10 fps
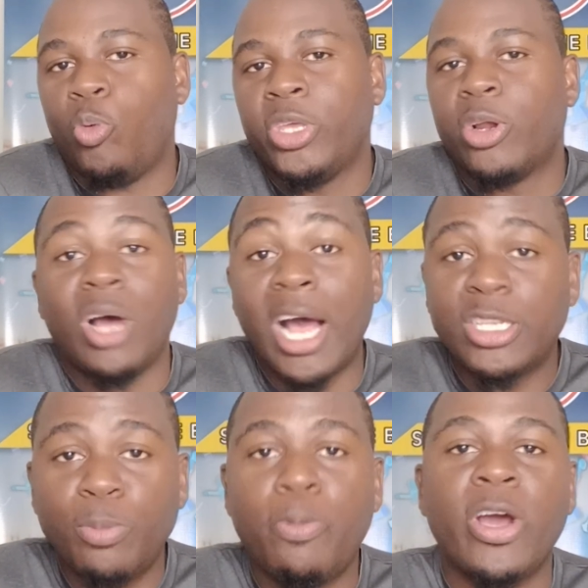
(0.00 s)
you know,
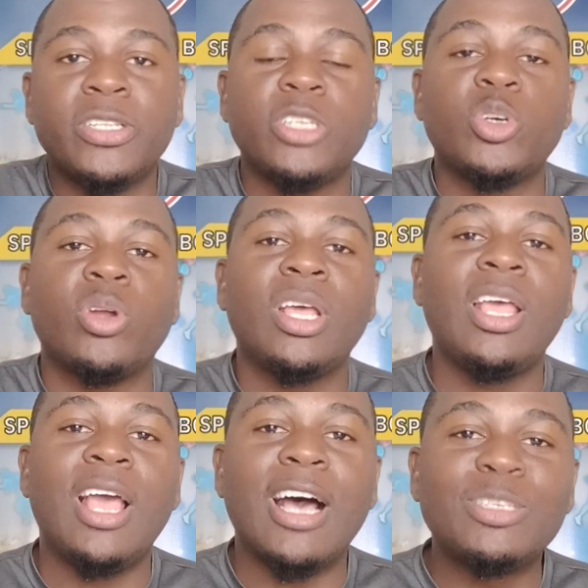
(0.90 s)
had to point it out.
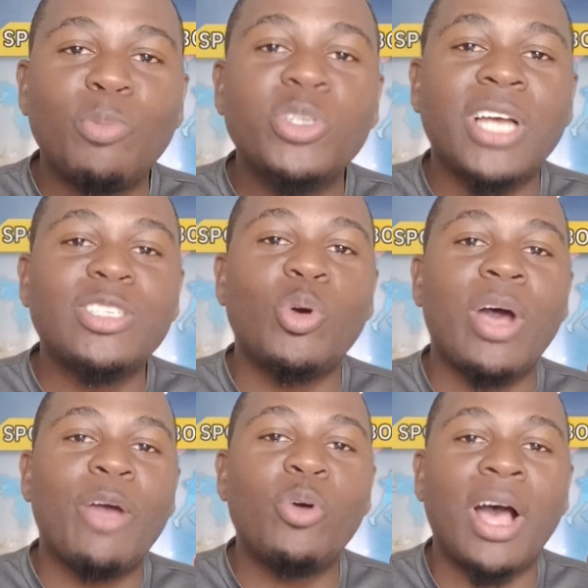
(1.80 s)
As much as
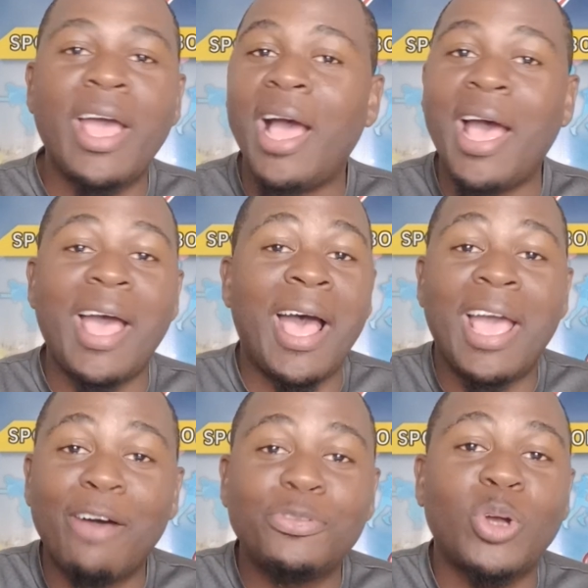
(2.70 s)
I
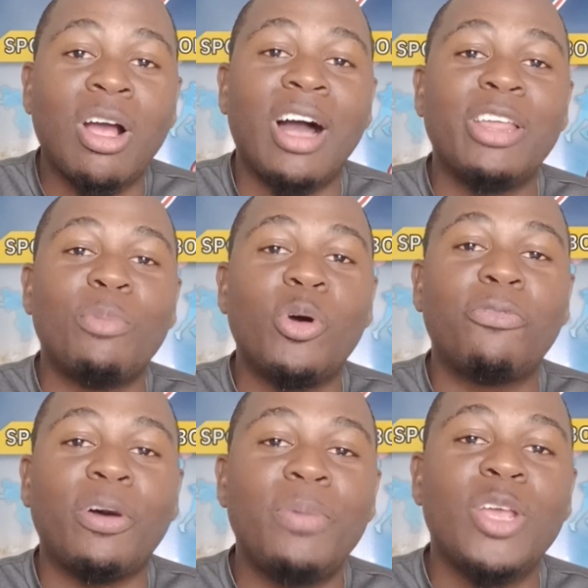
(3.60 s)
have to call him out
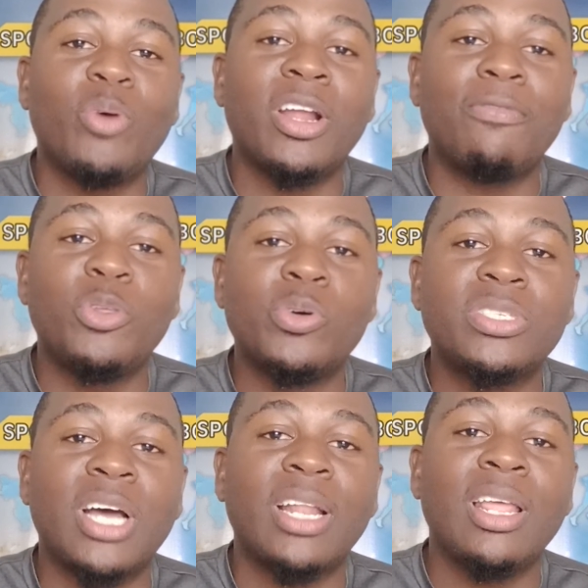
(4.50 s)
for being one of
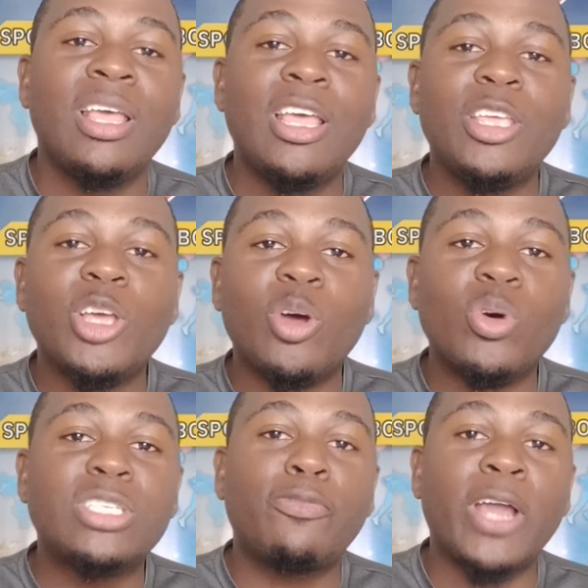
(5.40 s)
those that, you know,
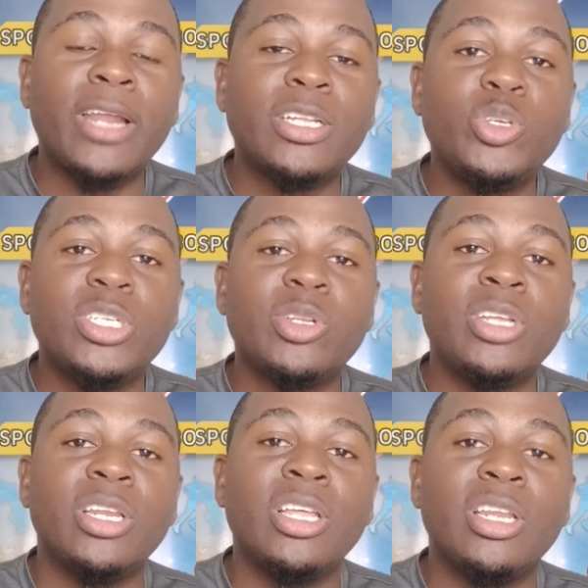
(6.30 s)
was flying
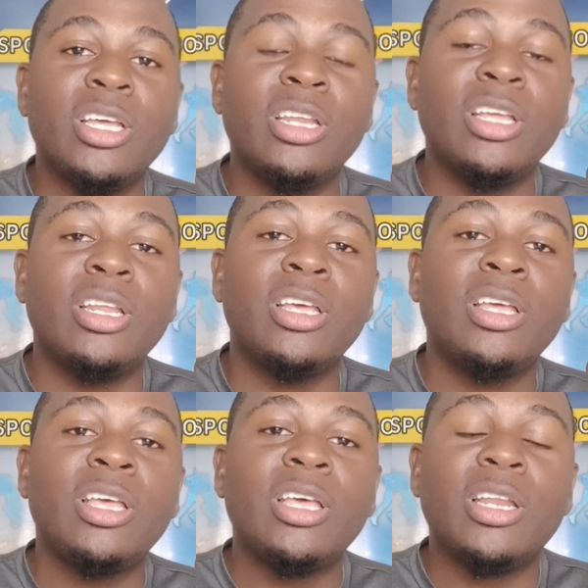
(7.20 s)

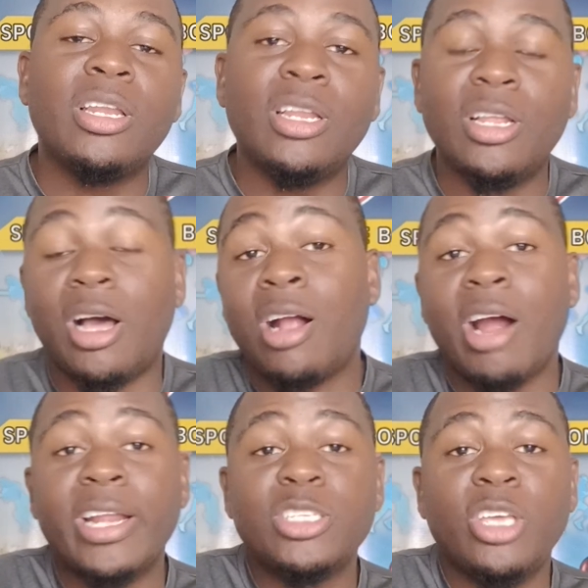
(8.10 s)

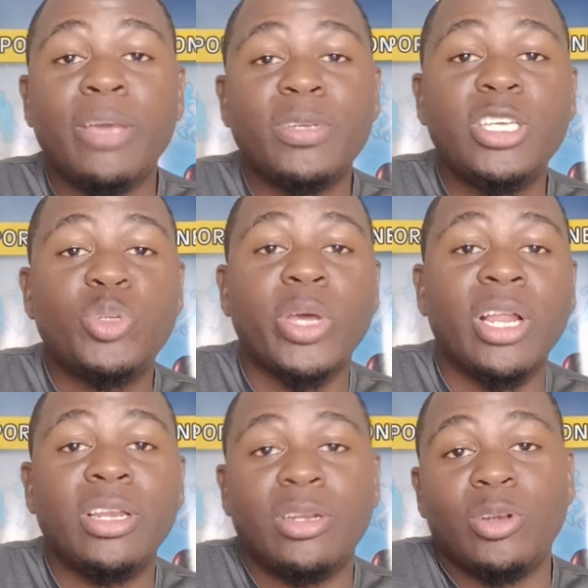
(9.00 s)
according to him,
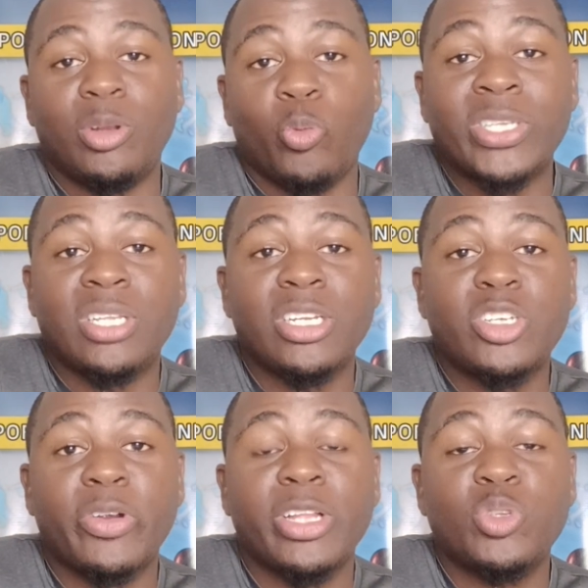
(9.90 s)
T20, West Indies
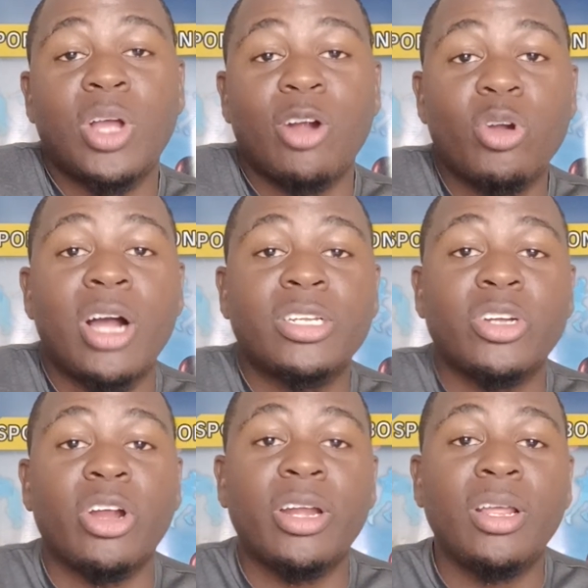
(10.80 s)
cricket took a wrong
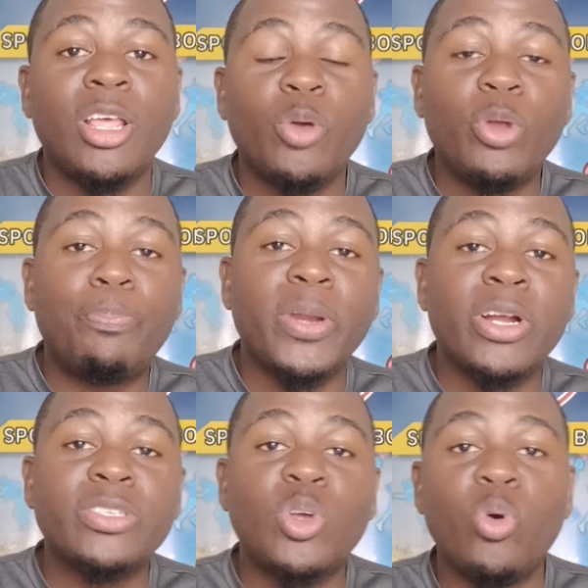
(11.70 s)
turn with
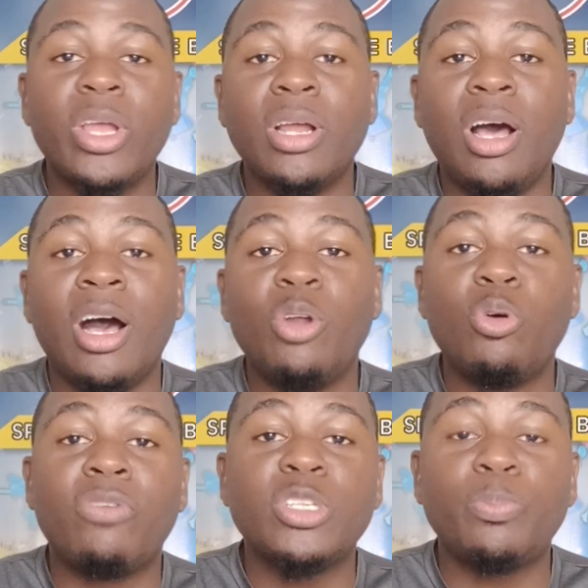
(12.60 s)
players going all
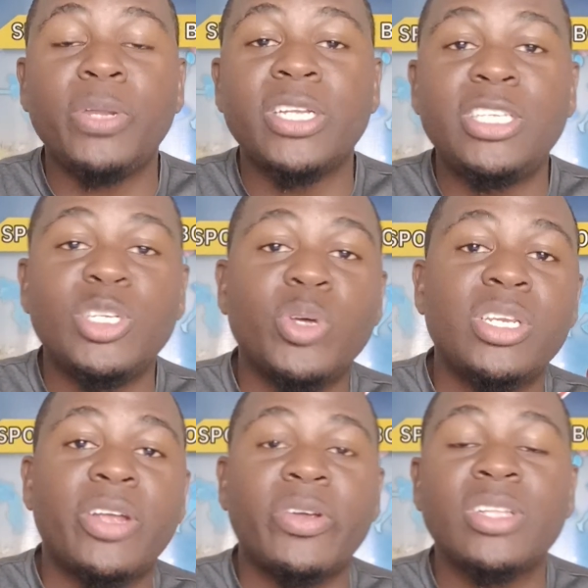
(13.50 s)
over to play
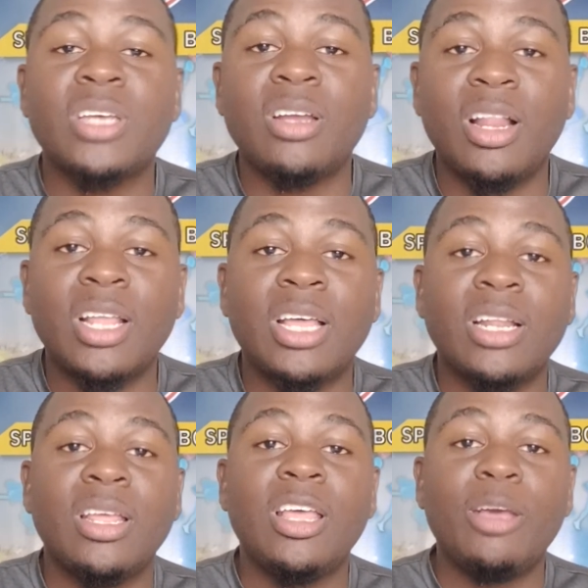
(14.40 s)
T20 cricket and all of
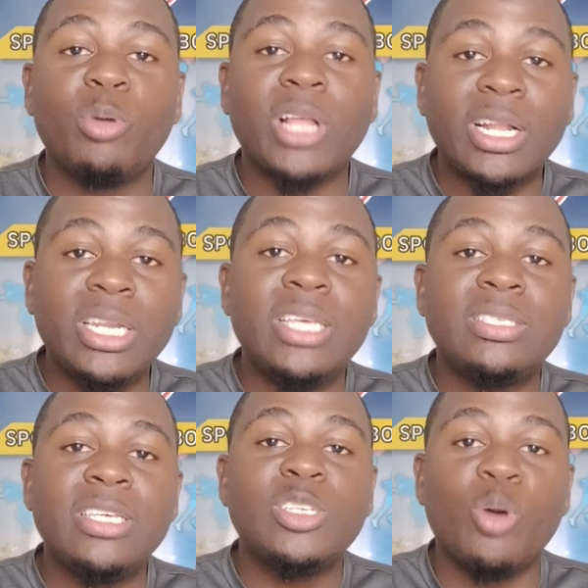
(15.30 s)
that. But at
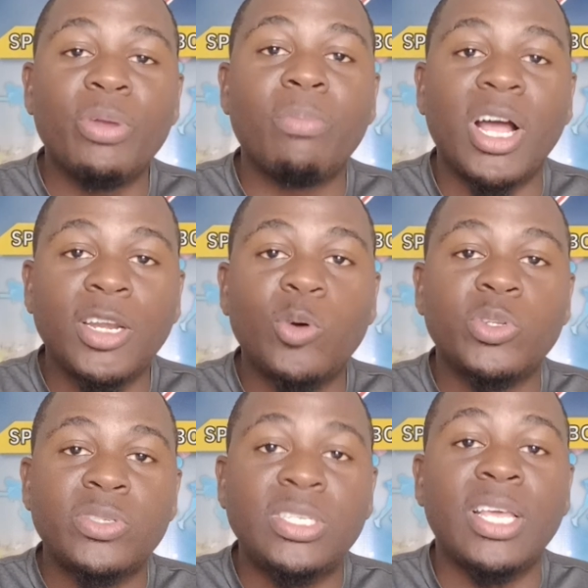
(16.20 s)
least he's coming back now
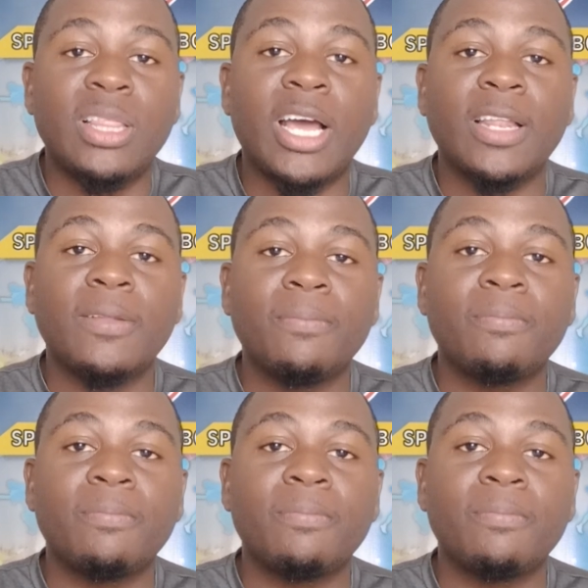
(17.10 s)
to say that